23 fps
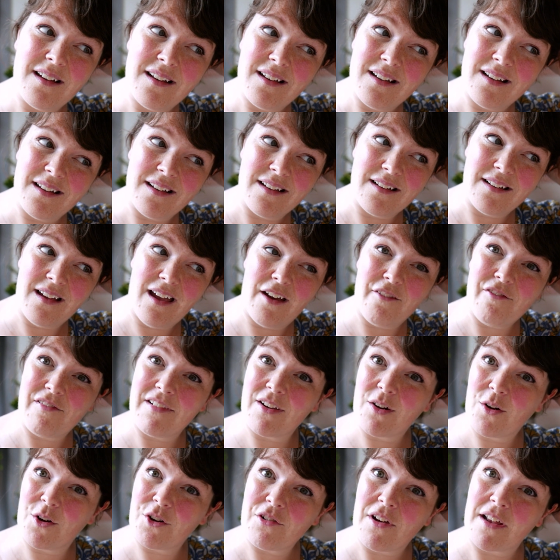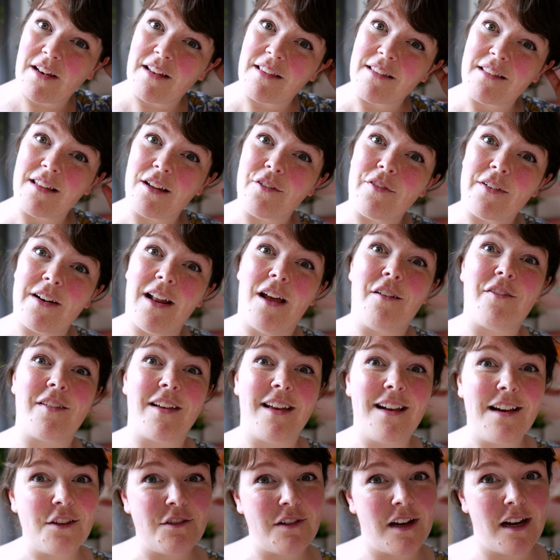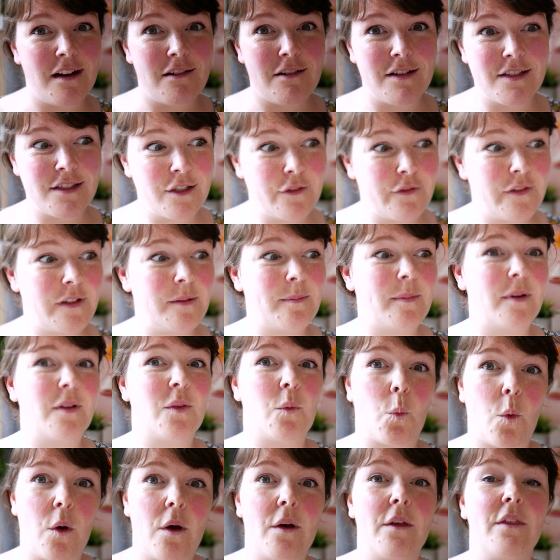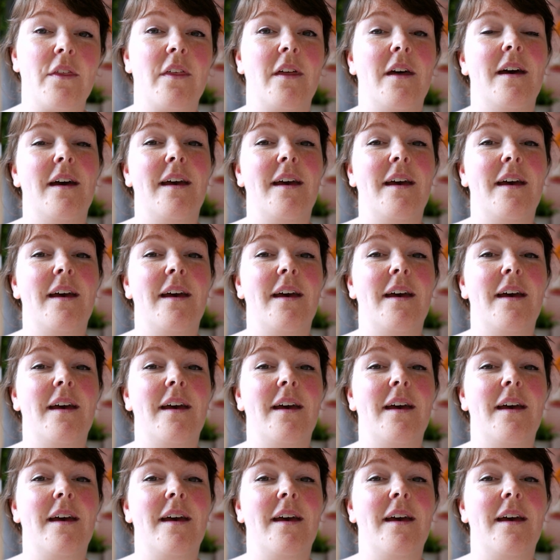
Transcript: Every contract is different, every illustrator is different, but it's worth